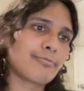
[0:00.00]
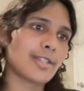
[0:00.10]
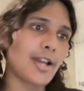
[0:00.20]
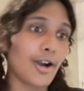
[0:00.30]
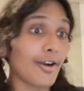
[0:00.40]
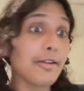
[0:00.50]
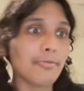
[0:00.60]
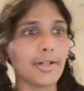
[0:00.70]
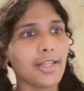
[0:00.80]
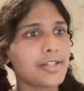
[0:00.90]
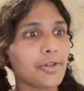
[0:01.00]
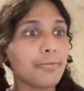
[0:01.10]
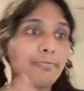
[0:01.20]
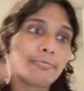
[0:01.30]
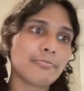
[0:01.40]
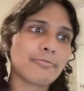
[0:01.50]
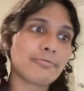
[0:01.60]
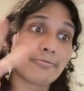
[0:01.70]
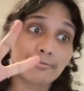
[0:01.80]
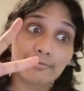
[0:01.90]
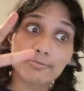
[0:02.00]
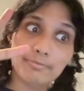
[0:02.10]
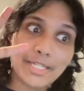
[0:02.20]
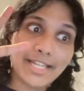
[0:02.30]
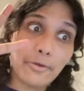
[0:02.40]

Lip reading: All right, well, that's all. Peace out.